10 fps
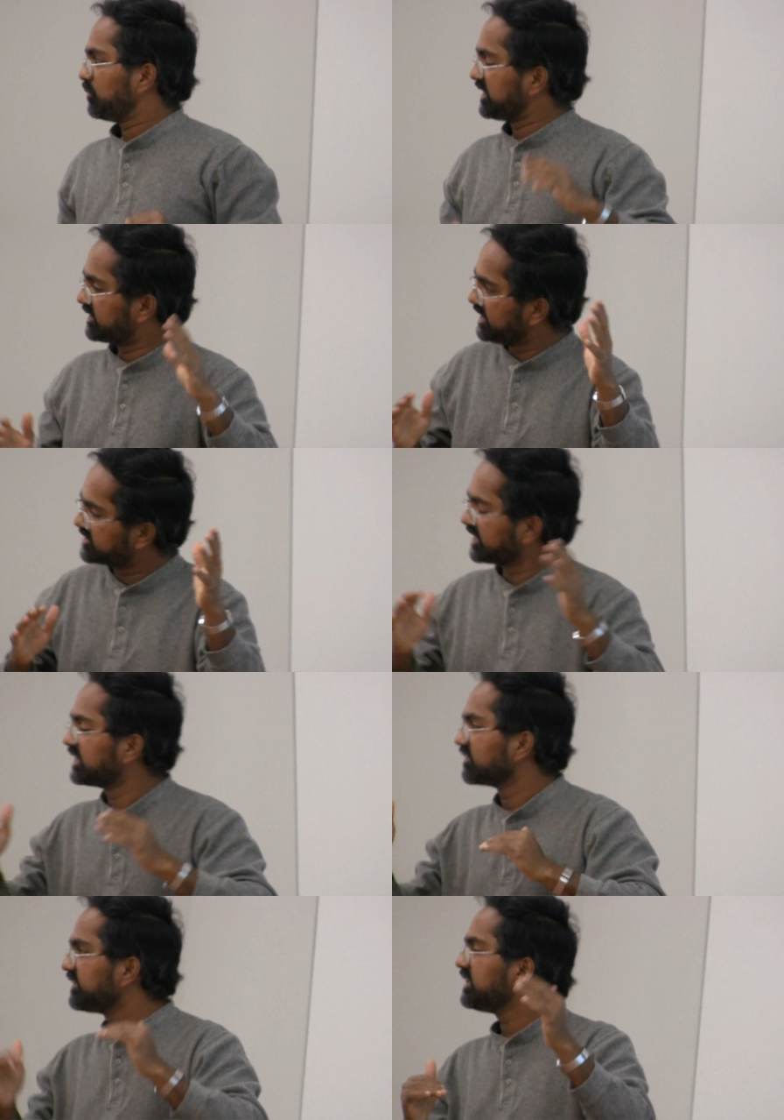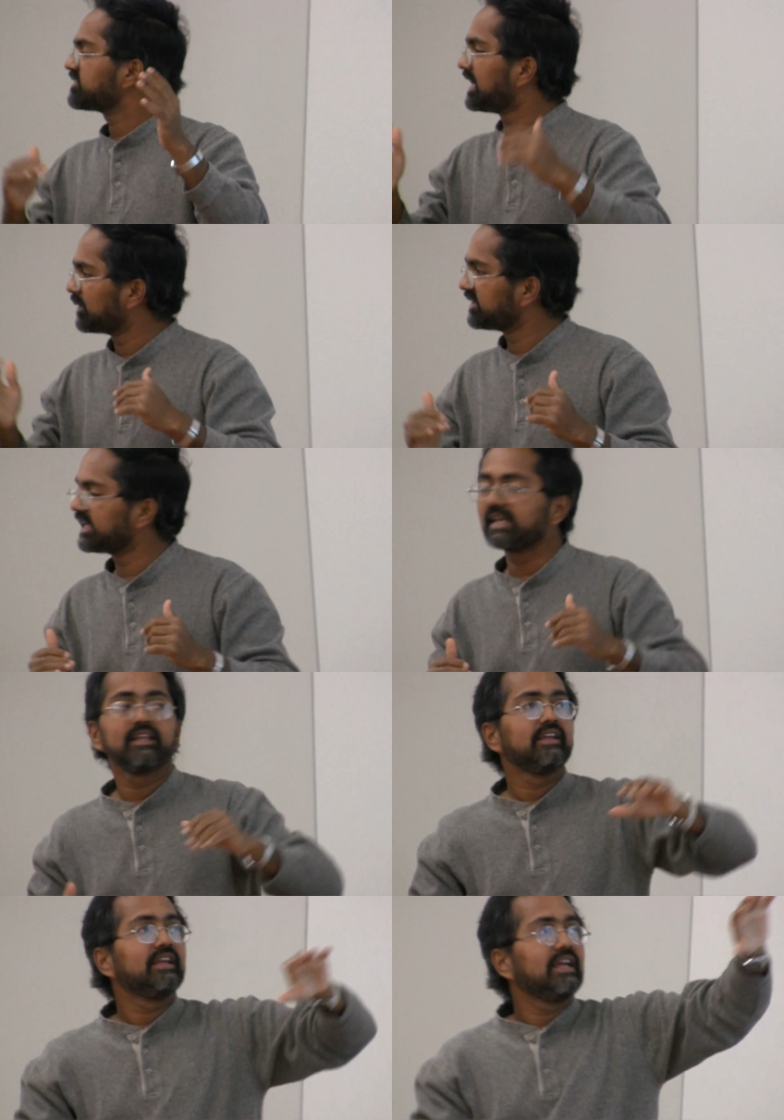where the teacher intervenes now and
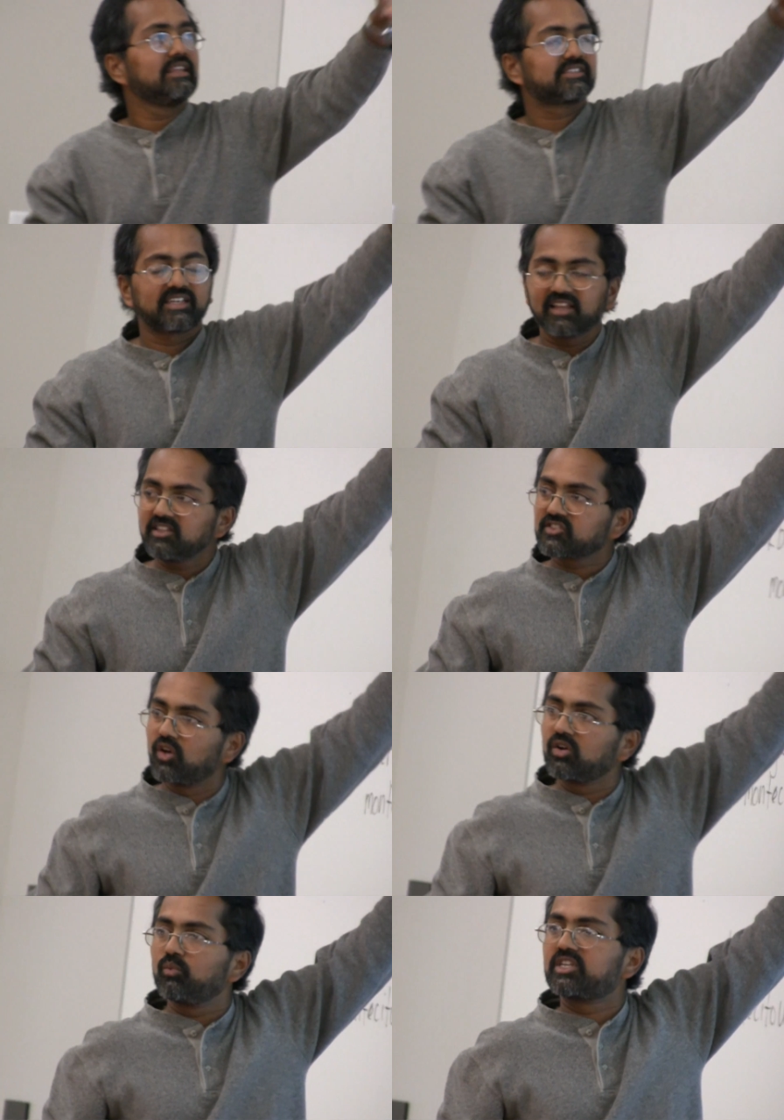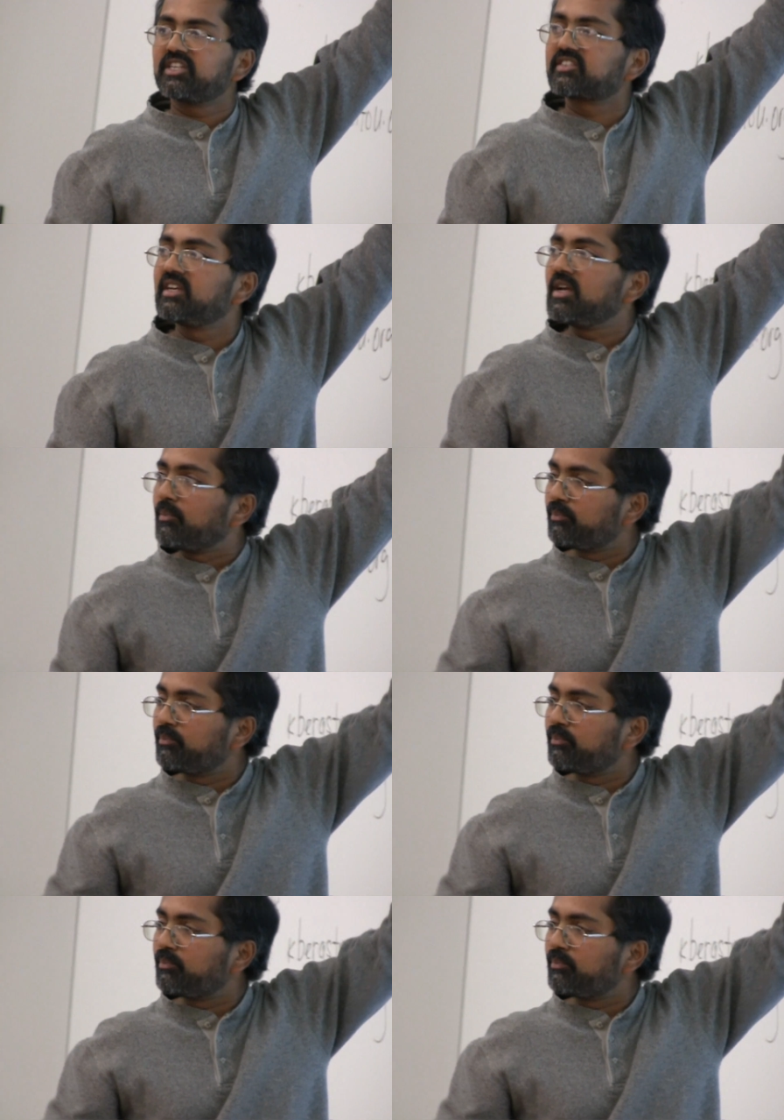then. There's another zone which is